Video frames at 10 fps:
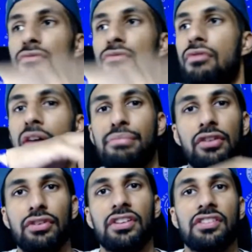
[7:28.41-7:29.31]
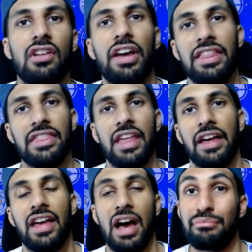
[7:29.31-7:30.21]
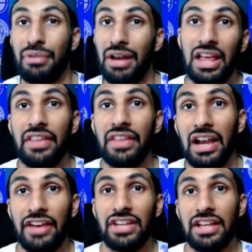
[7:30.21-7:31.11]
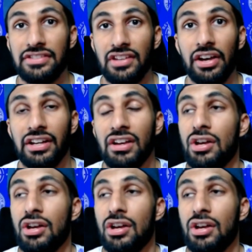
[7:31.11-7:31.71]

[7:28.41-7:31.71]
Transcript: Ryan Bertrand can slot in there and play on that left-hand side